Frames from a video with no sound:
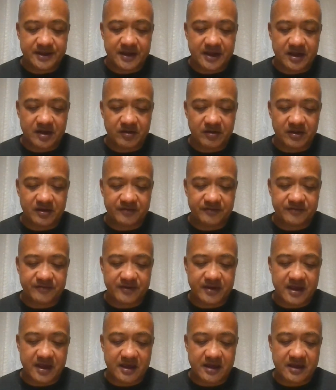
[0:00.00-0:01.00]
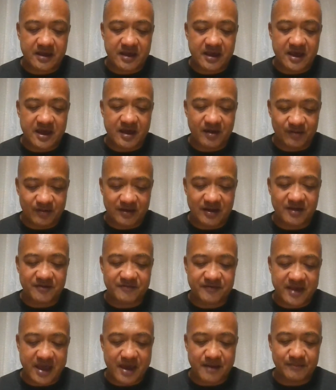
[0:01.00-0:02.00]
Al loved
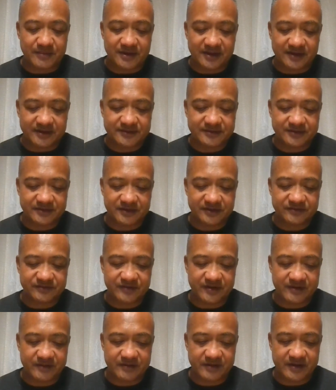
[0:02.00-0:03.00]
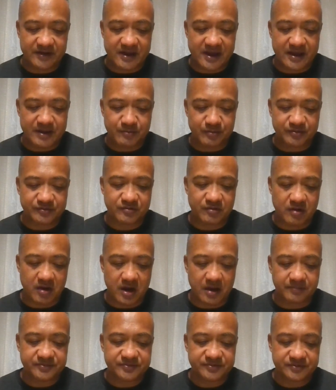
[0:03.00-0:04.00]
gambling. His favorite game was
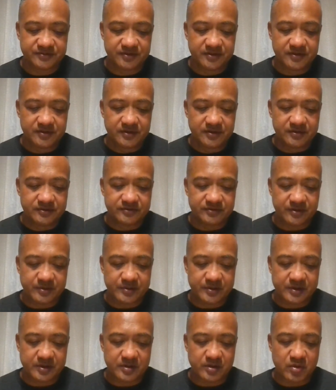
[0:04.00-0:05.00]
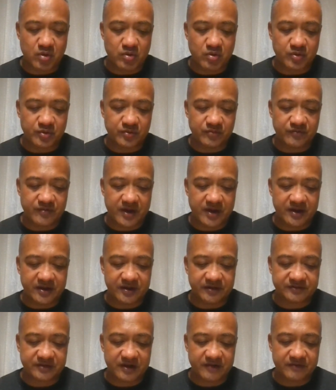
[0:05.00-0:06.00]
craps, so he would go to
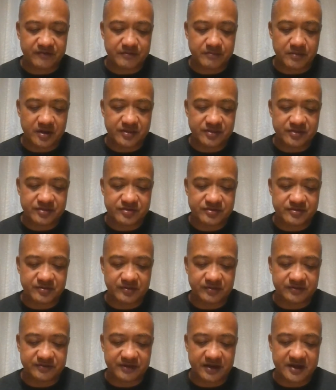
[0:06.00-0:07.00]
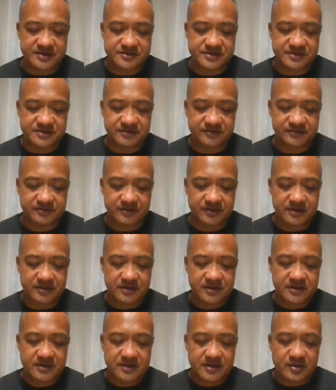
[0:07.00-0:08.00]
Vegas every month through his agent
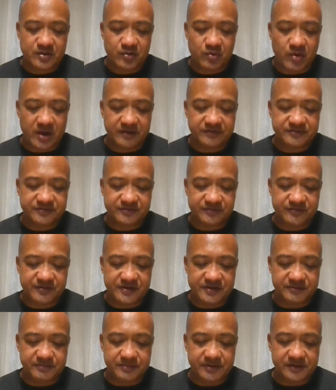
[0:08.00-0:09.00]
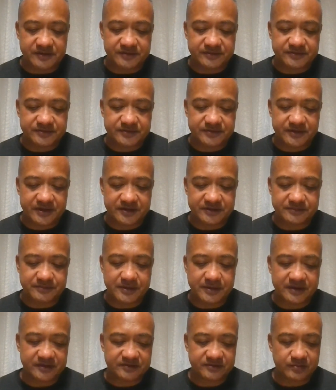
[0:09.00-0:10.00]
wife's freebies. His
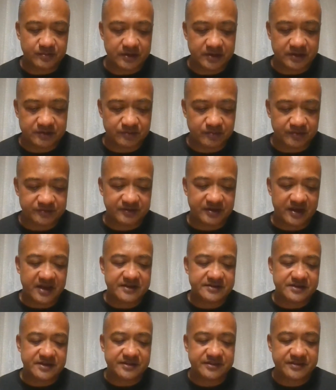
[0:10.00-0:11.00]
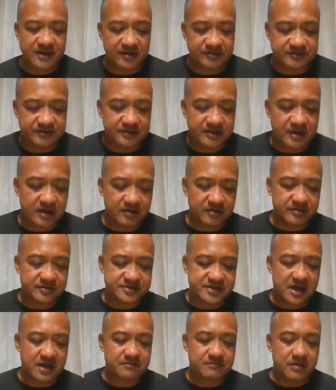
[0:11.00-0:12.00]
biggest win was the $18,000
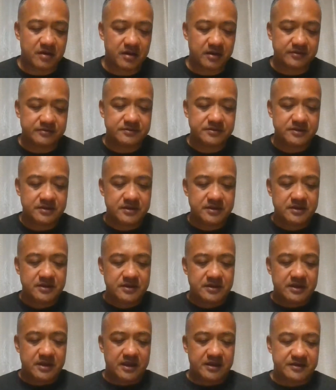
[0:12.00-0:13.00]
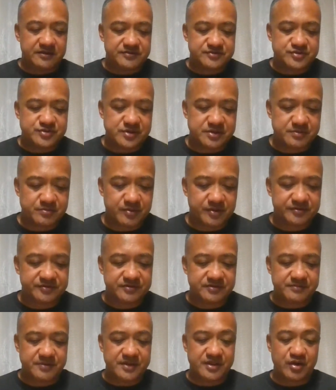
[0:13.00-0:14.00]
jackpot, and his dream was
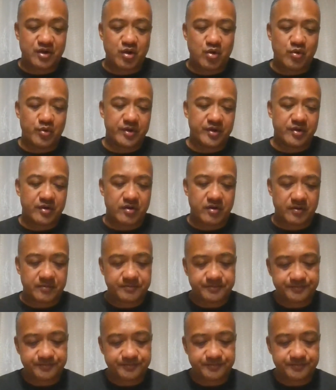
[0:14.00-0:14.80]
to be the golden arm.